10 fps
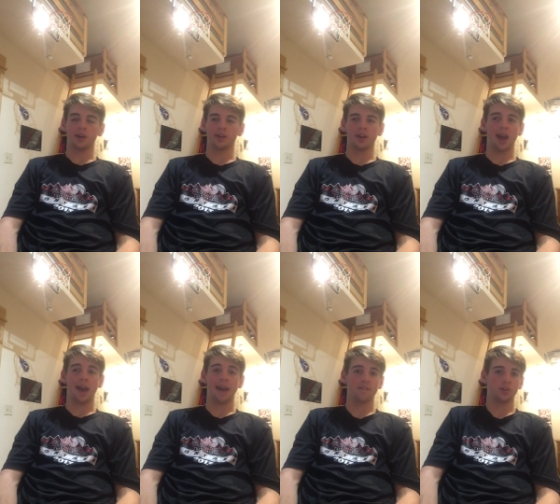going to
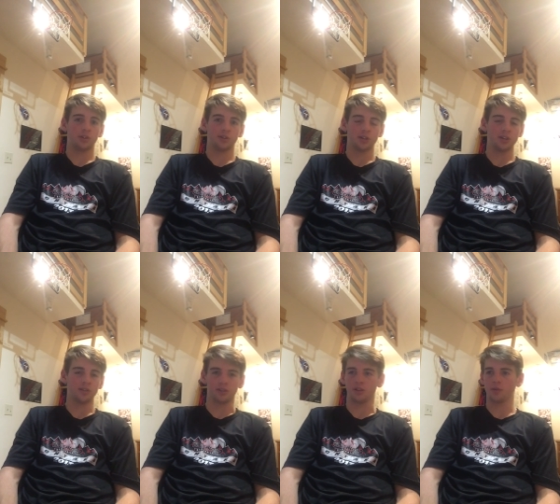have a good season.